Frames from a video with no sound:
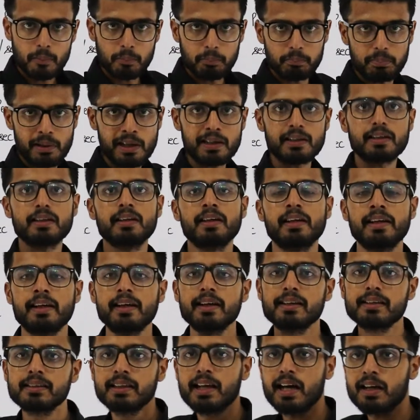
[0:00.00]
But
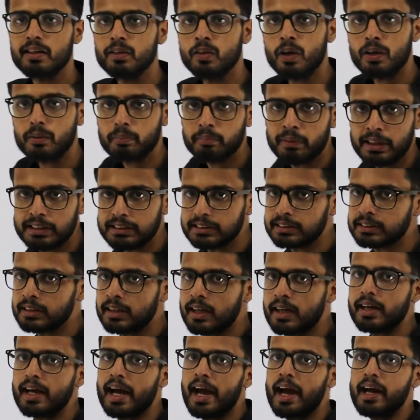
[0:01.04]
here they are not
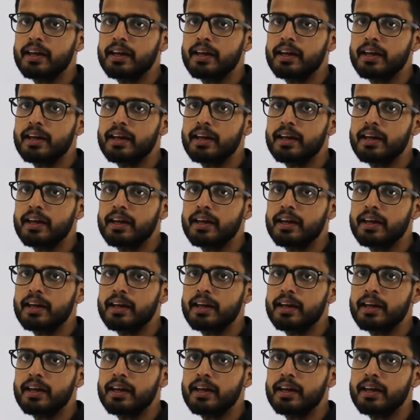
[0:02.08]
mentioning